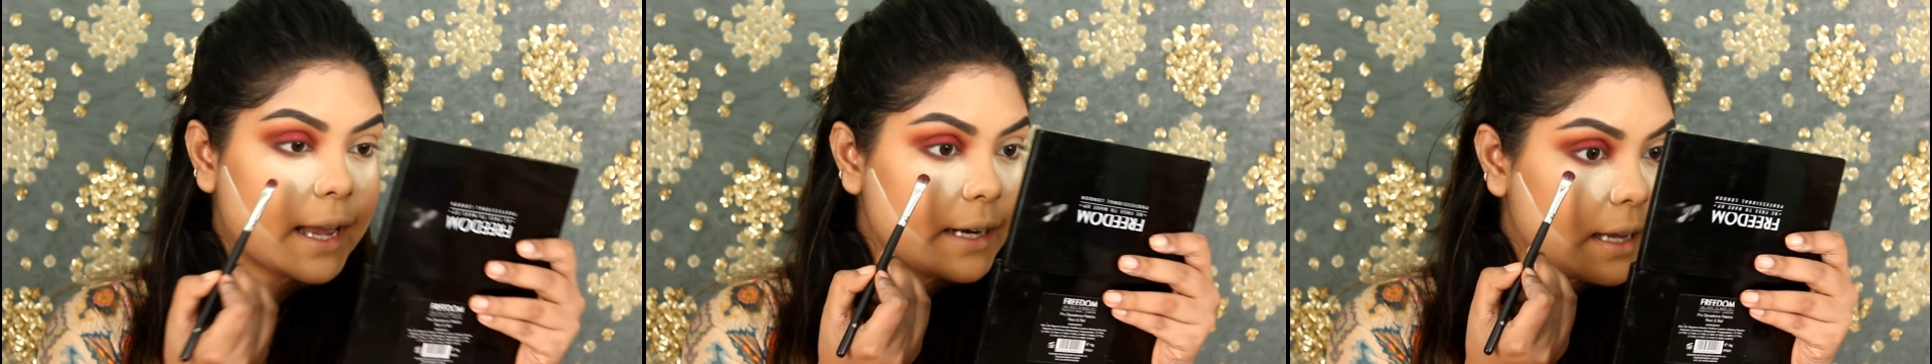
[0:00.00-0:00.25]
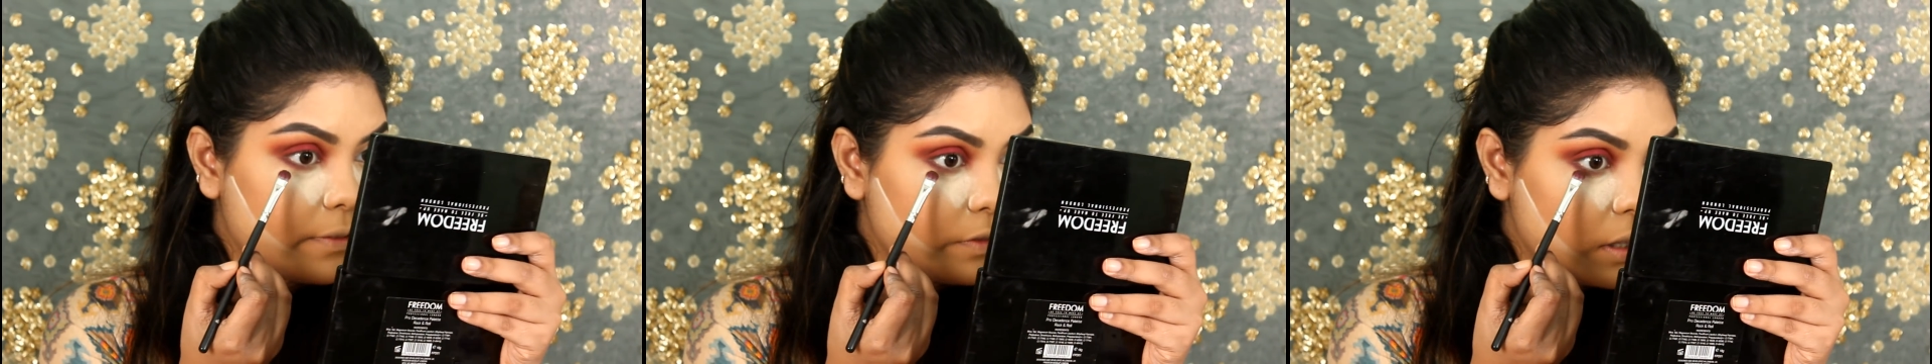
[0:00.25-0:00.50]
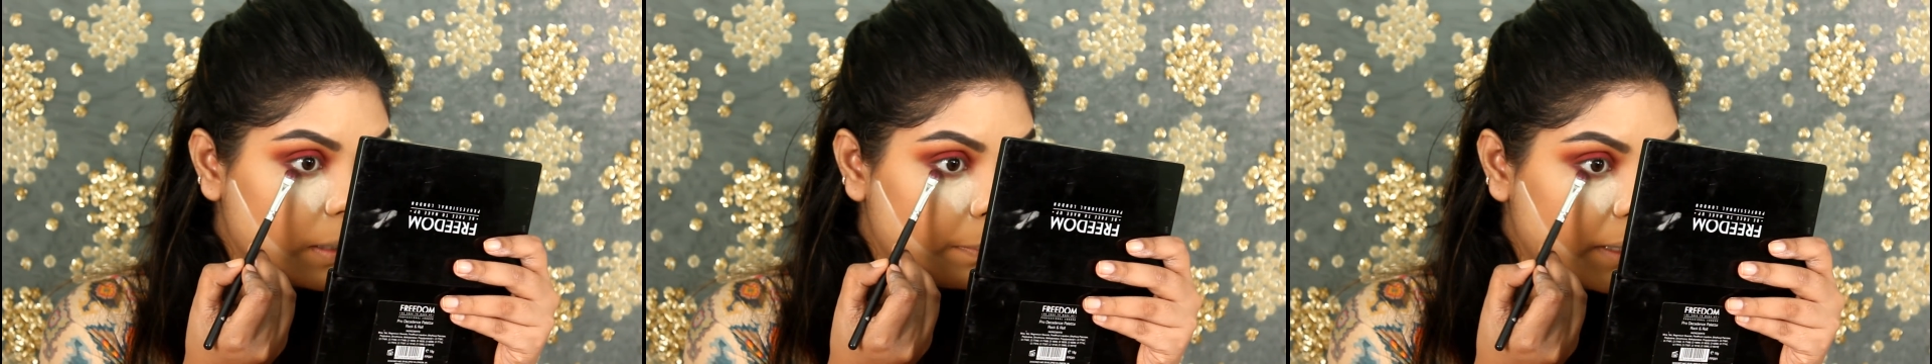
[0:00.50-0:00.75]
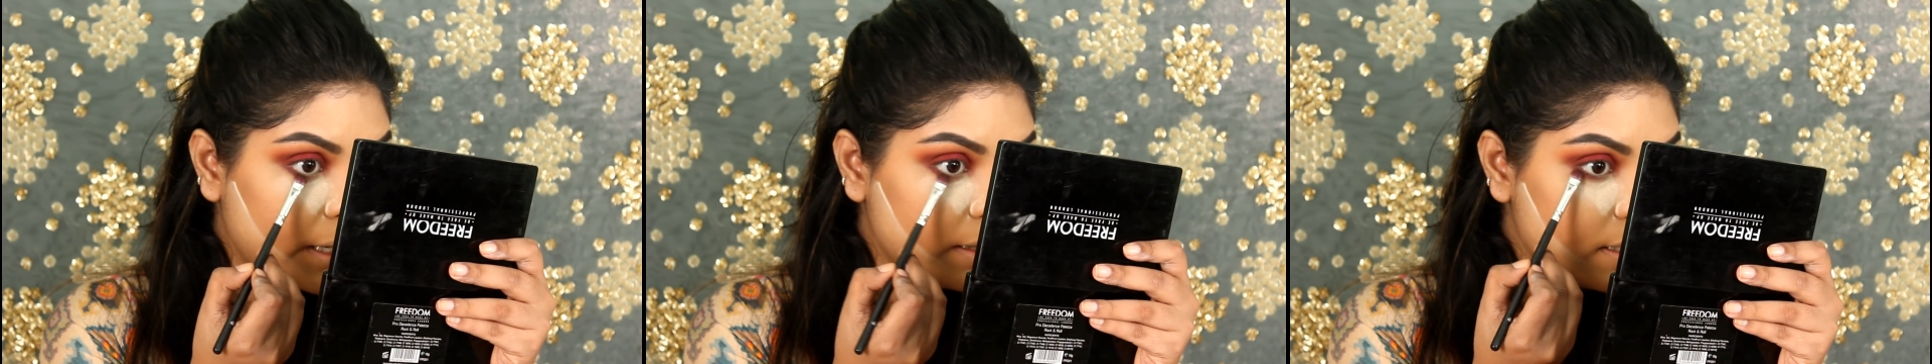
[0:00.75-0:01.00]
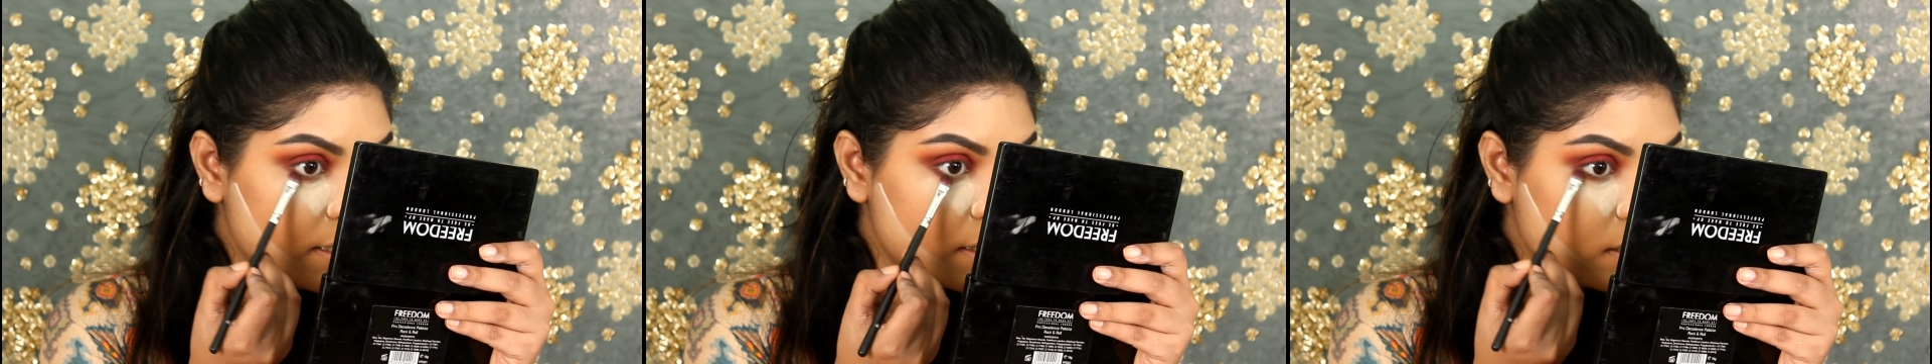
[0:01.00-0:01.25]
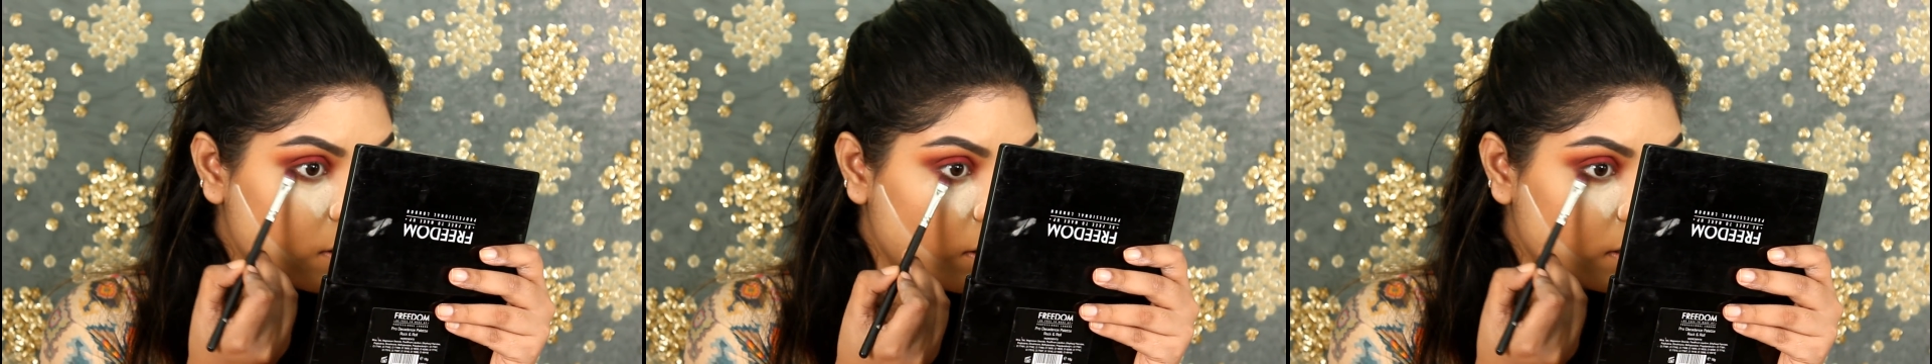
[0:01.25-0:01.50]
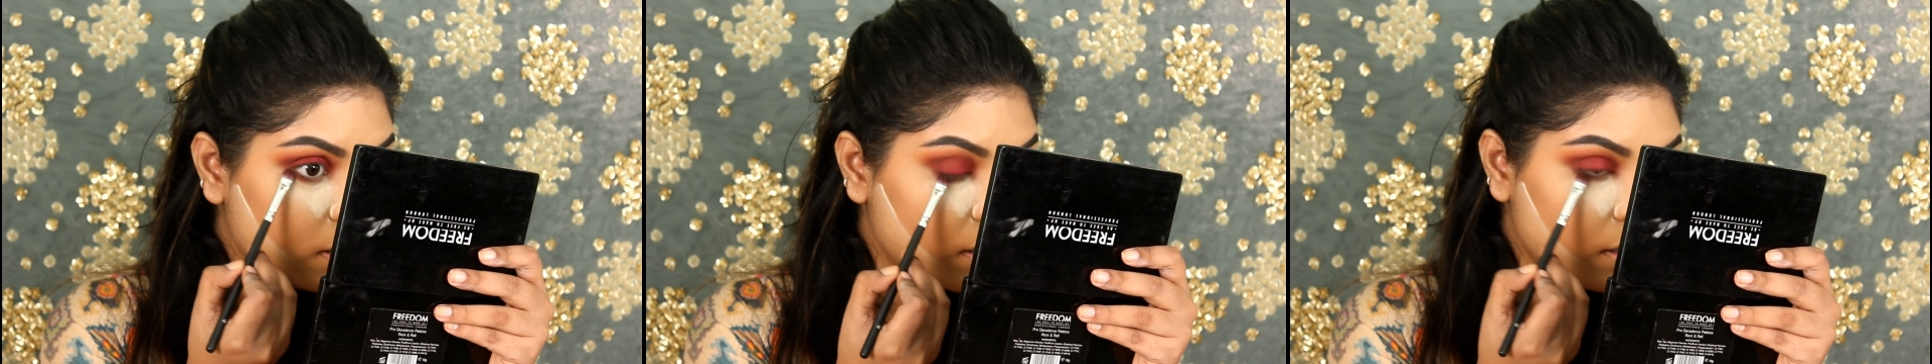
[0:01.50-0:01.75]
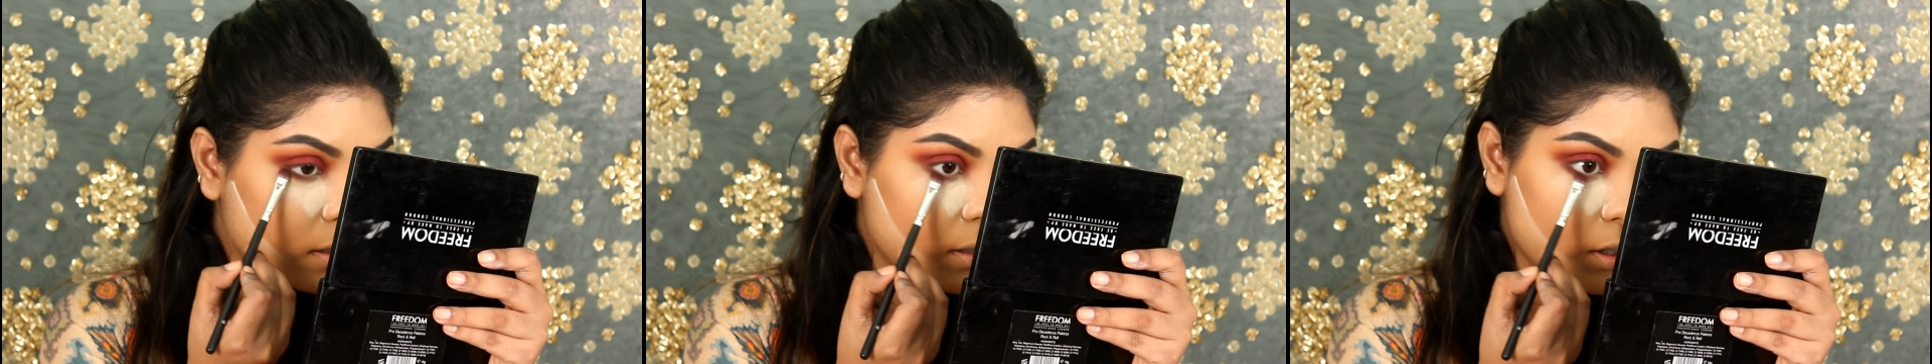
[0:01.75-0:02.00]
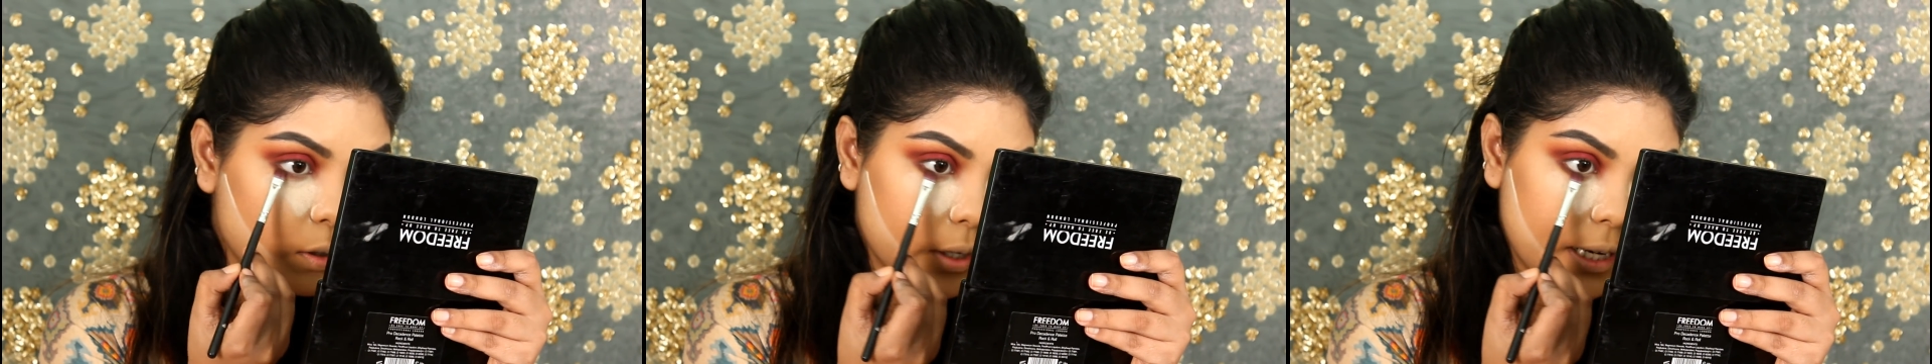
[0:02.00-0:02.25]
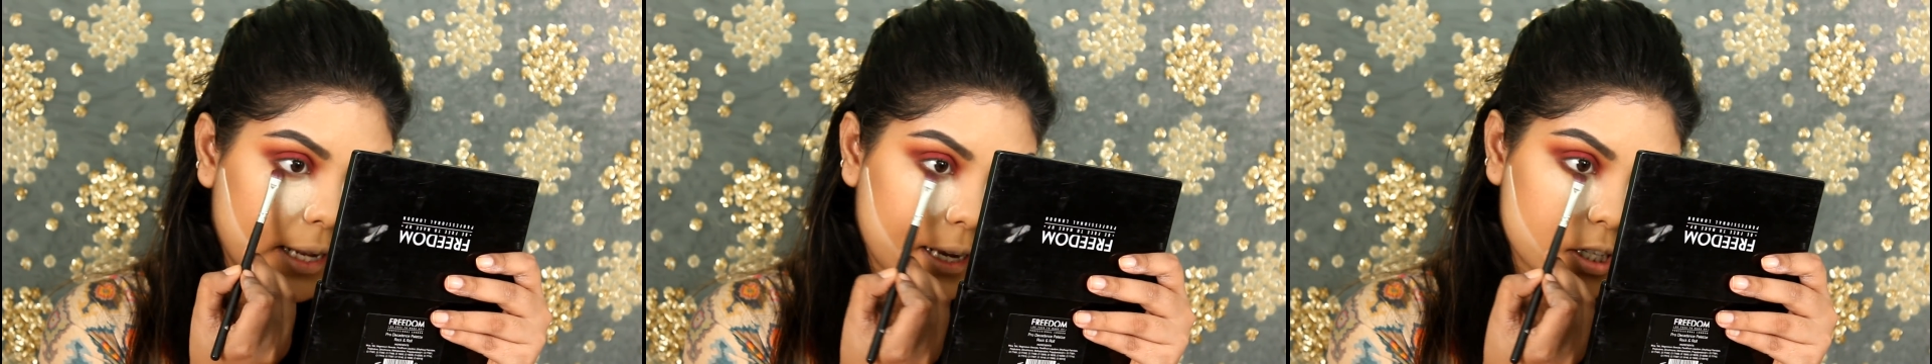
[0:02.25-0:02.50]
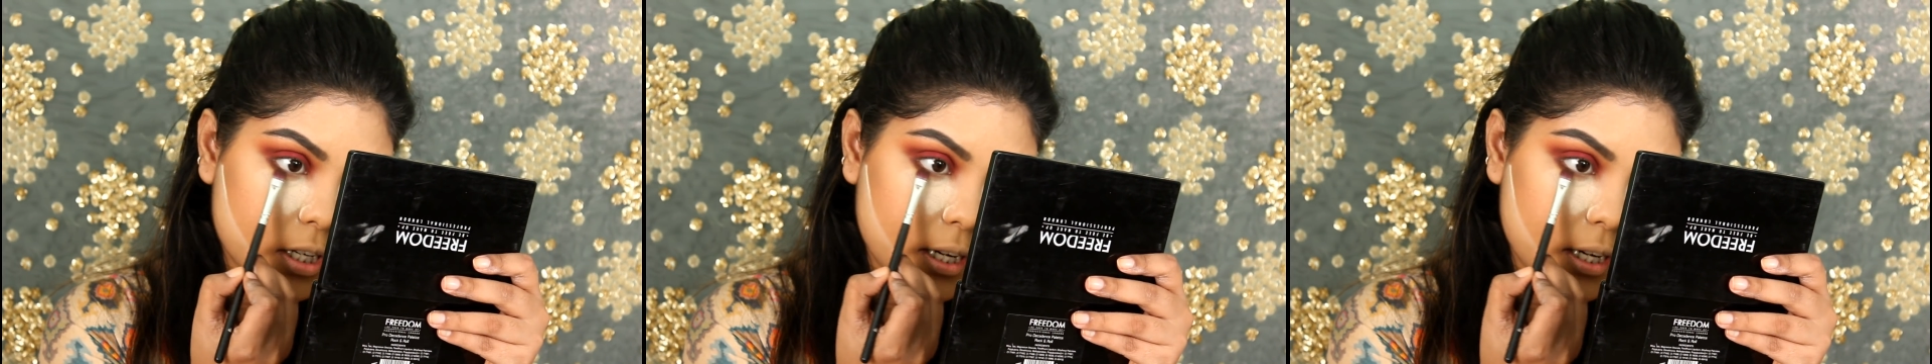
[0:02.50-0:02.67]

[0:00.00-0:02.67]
and I will apply this on the lower lash